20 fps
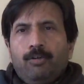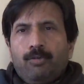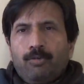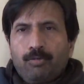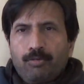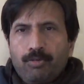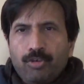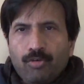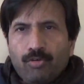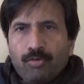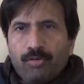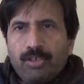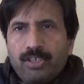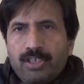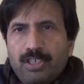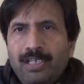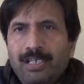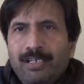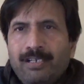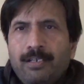to your
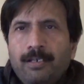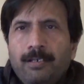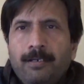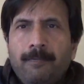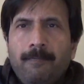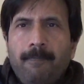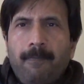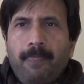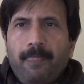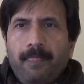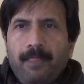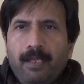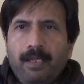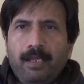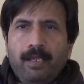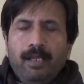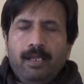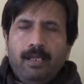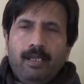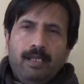children
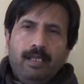uh,